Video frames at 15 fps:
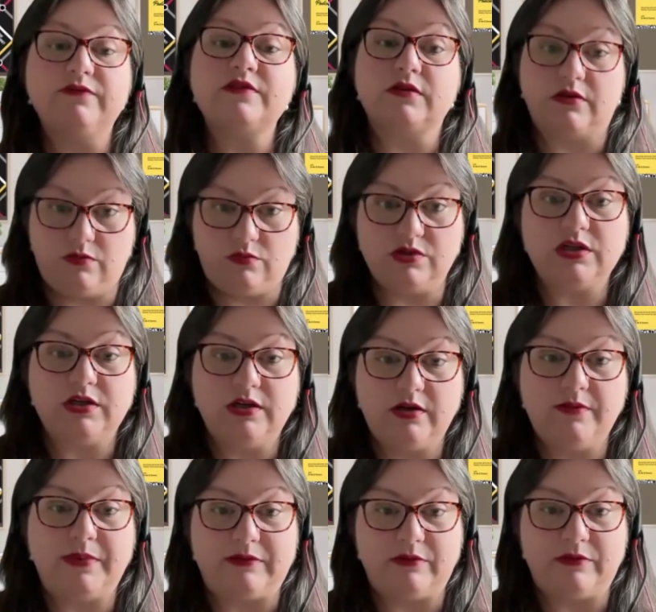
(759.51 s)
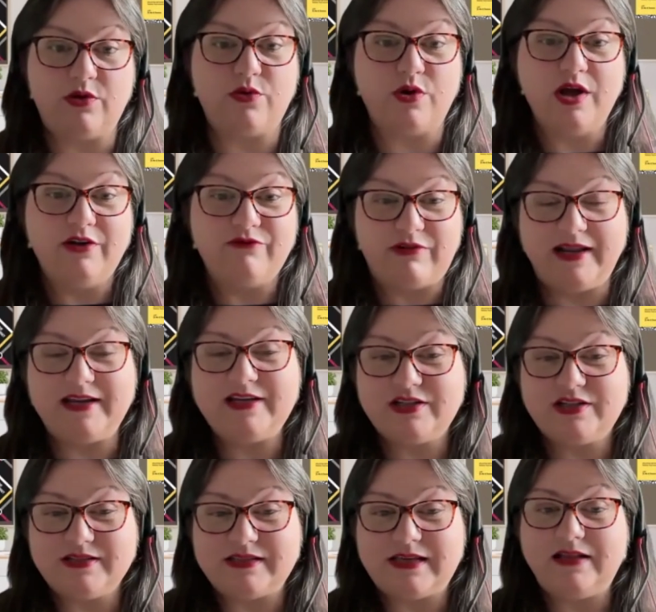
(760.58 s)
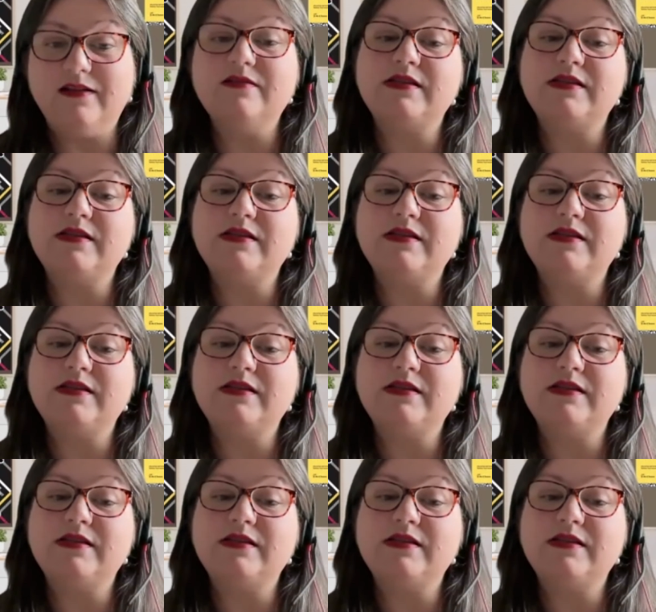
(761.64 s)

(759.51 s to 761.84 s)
So, you want to learn about your relational skills